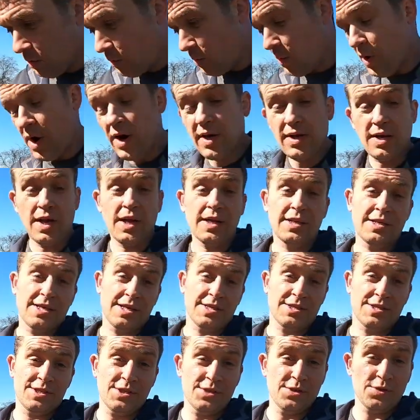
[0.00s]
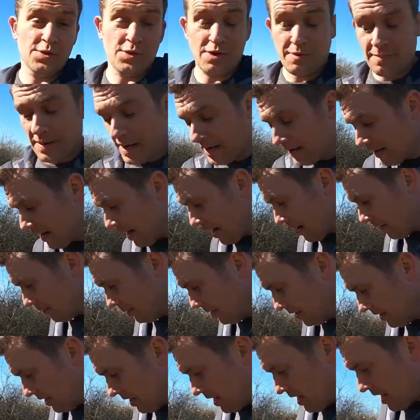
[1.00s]
What I'd like us to talk about
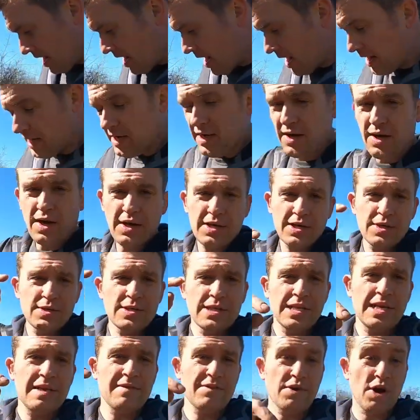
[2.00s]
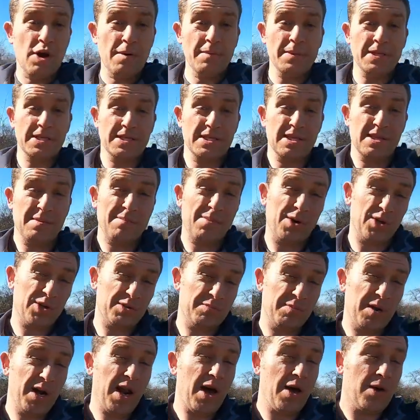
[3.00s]
now, and I'd like you to leave comments in the
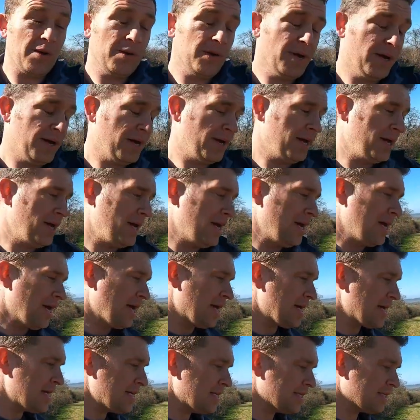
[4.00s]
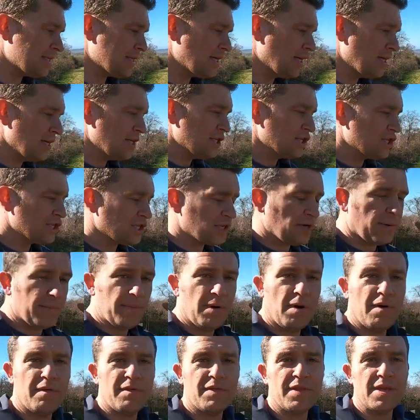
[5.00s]
box below, is
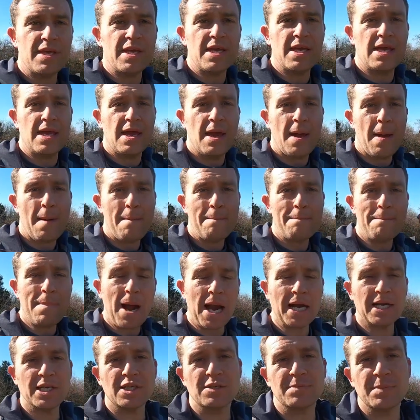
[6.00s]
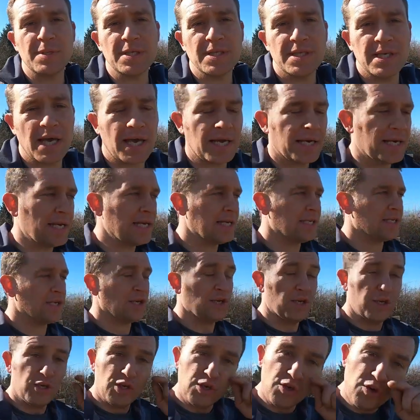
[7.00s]
some of the management techniques
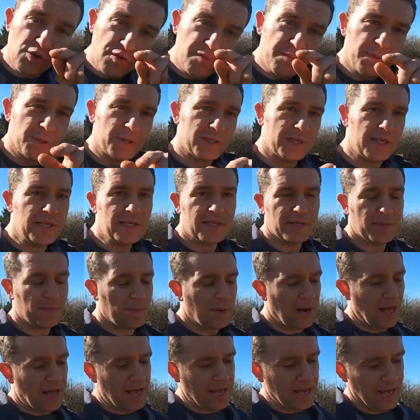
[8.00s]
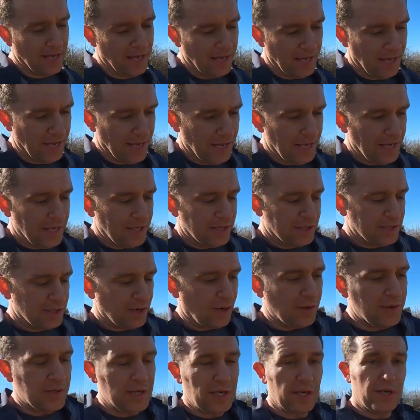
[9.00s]
that you've put into play
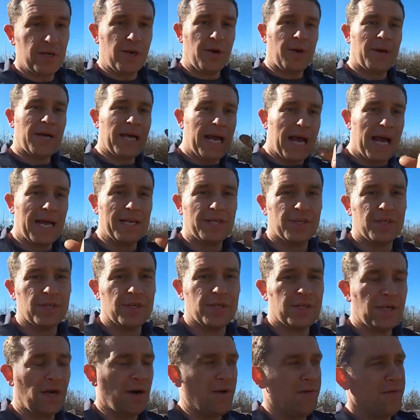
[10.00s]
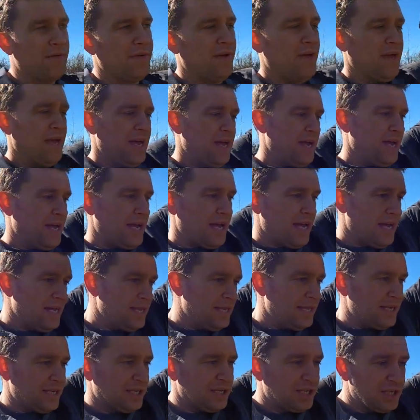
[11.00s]
so that you don't catch yourself
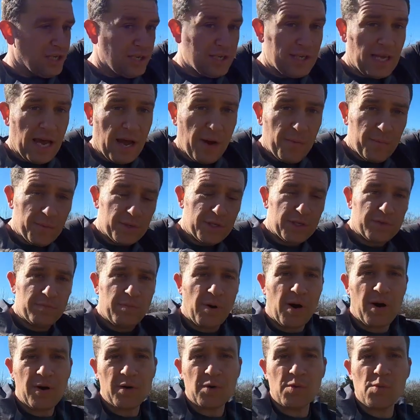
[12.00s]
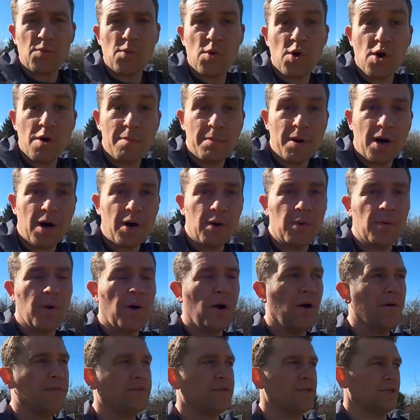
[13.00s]
in this downward spiral
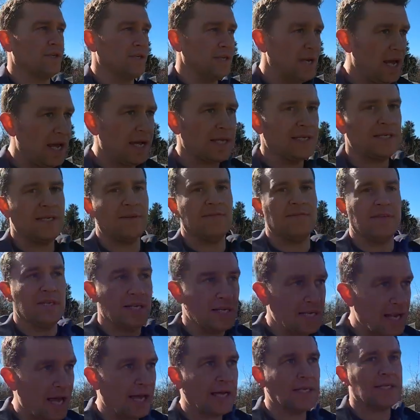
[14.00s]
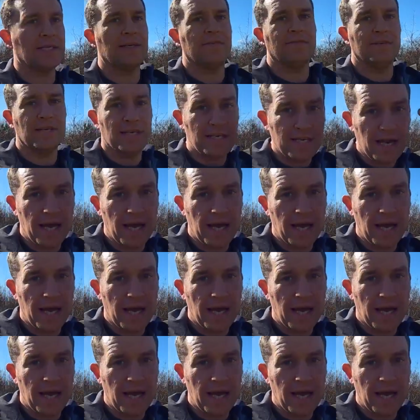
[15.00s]
wormhole of just negativity, negativity,